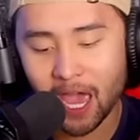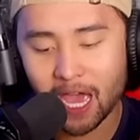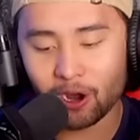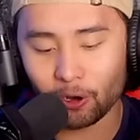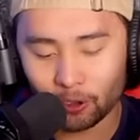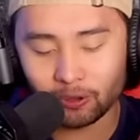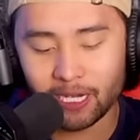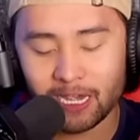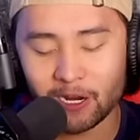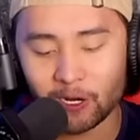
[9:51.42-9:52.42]

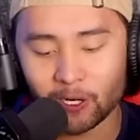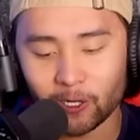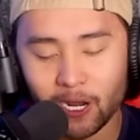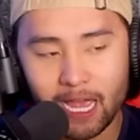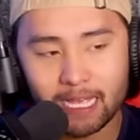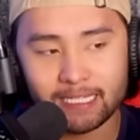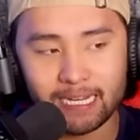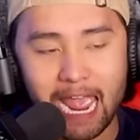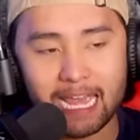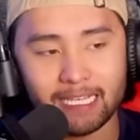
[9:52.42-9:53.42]
earlier
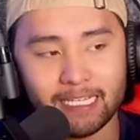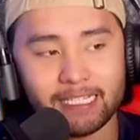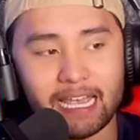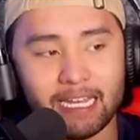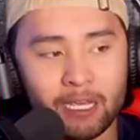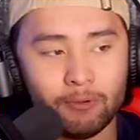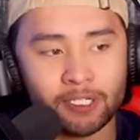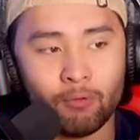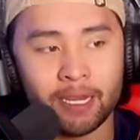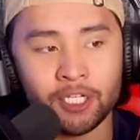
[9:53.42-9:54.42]
today, he said he was
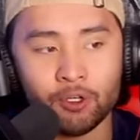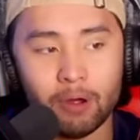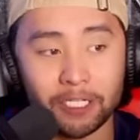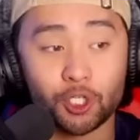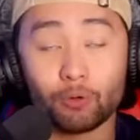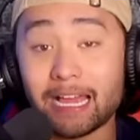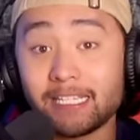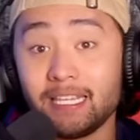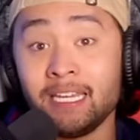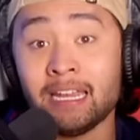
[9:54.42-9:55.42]
going to address
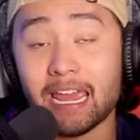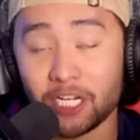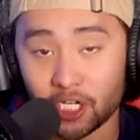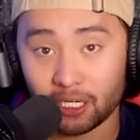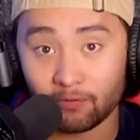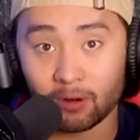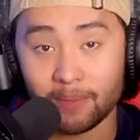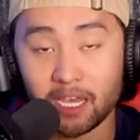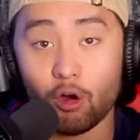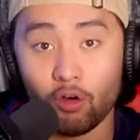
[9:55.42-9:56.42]
the nation from
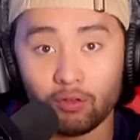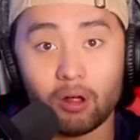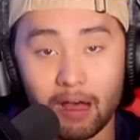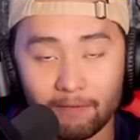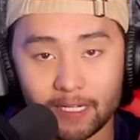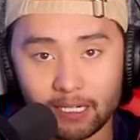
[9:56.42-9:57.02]
the Oval Office.